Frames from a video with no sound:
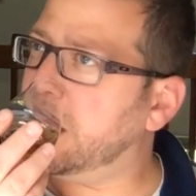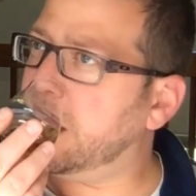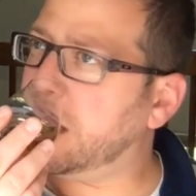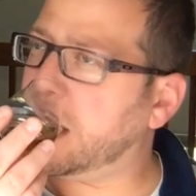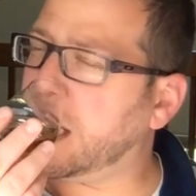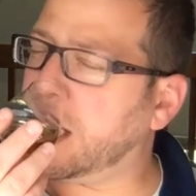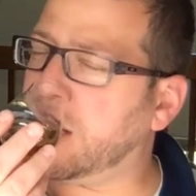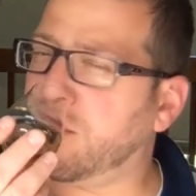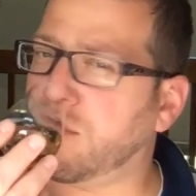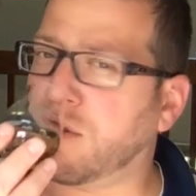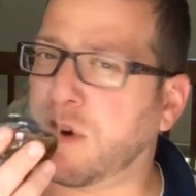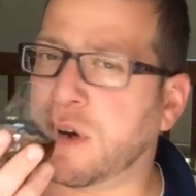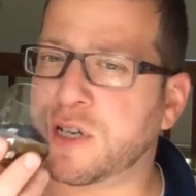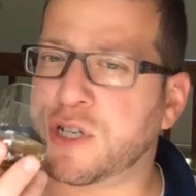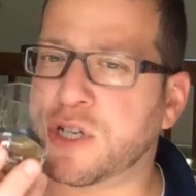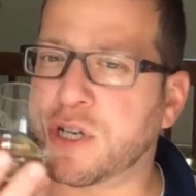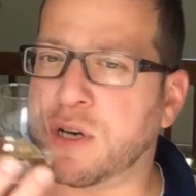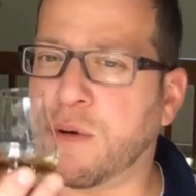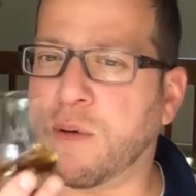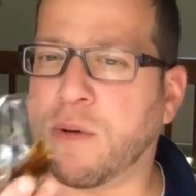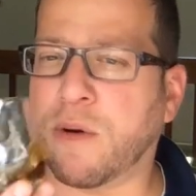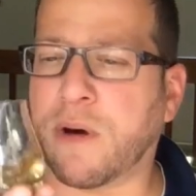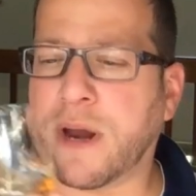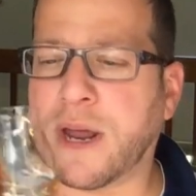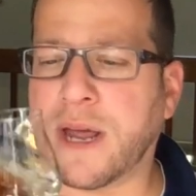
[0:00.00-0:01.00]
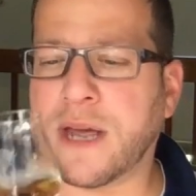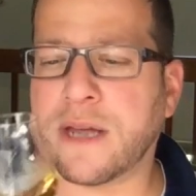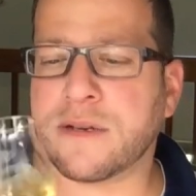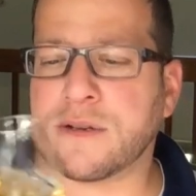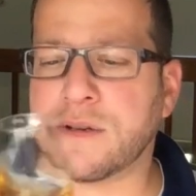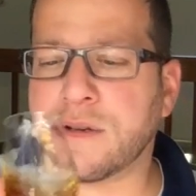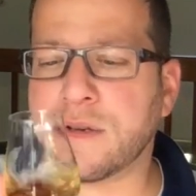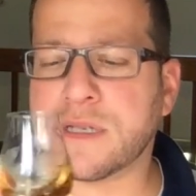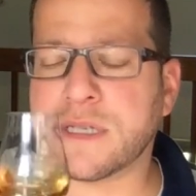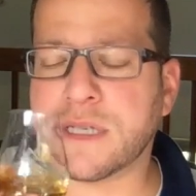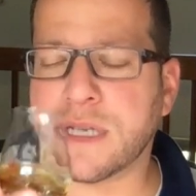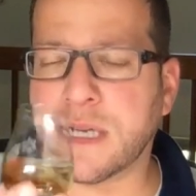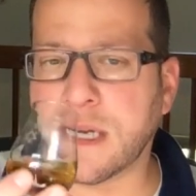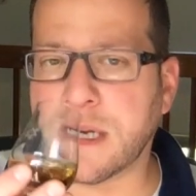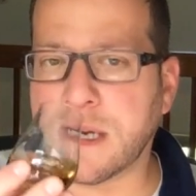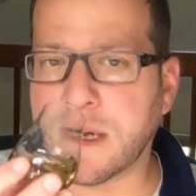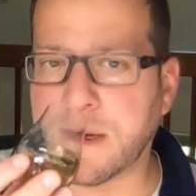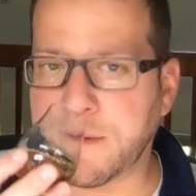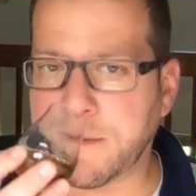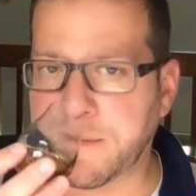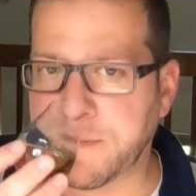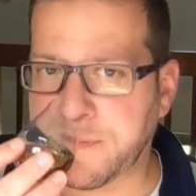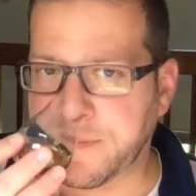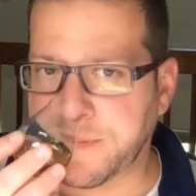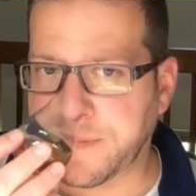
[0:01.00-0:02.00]
like crushed coriander seed.
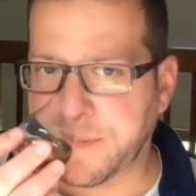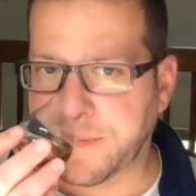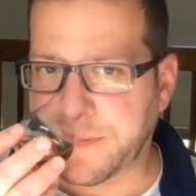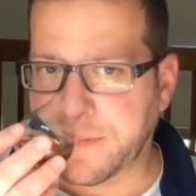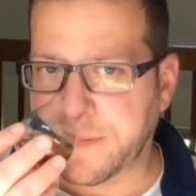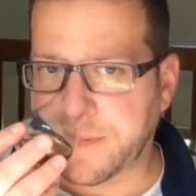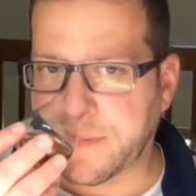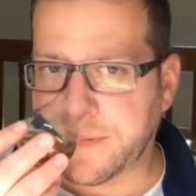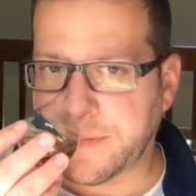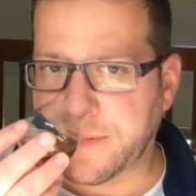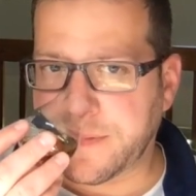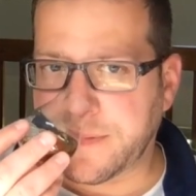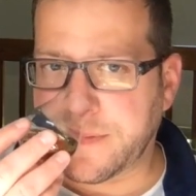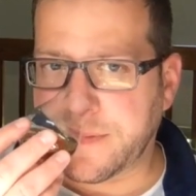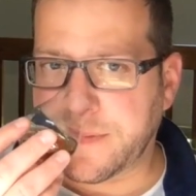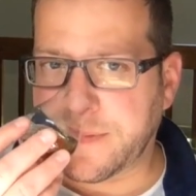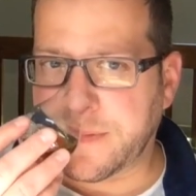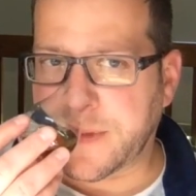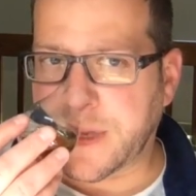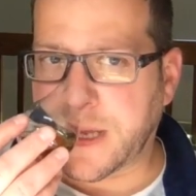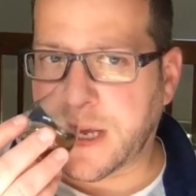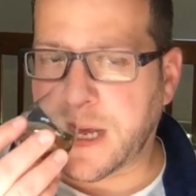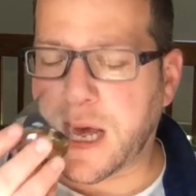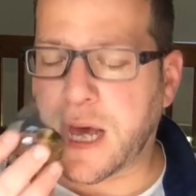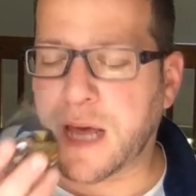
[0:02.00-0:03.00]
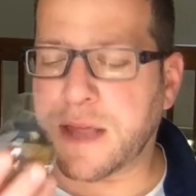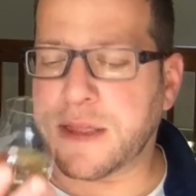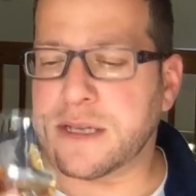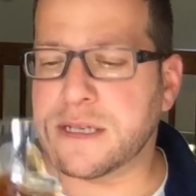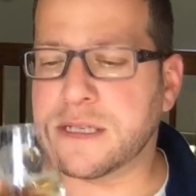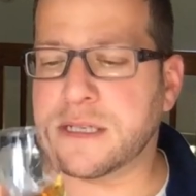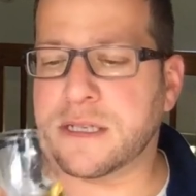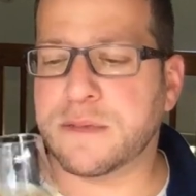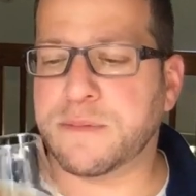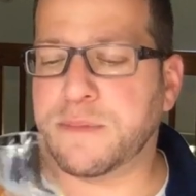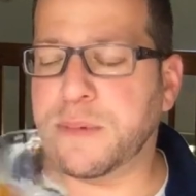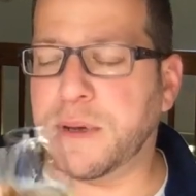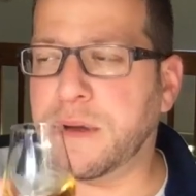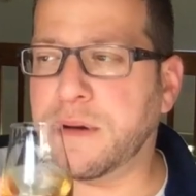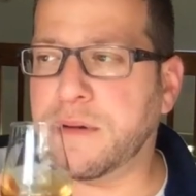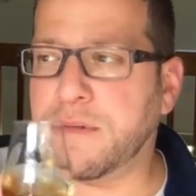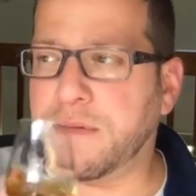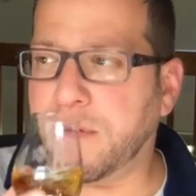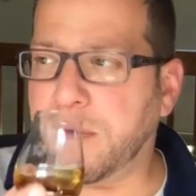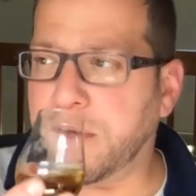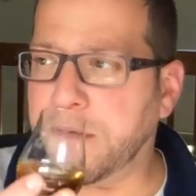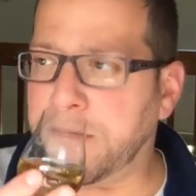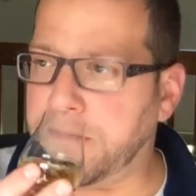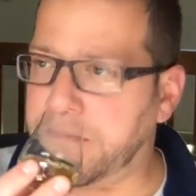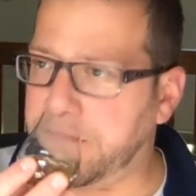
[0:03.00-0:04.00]
God, this is
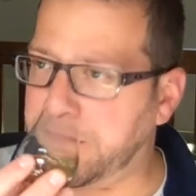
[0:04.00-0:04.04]
beautiful.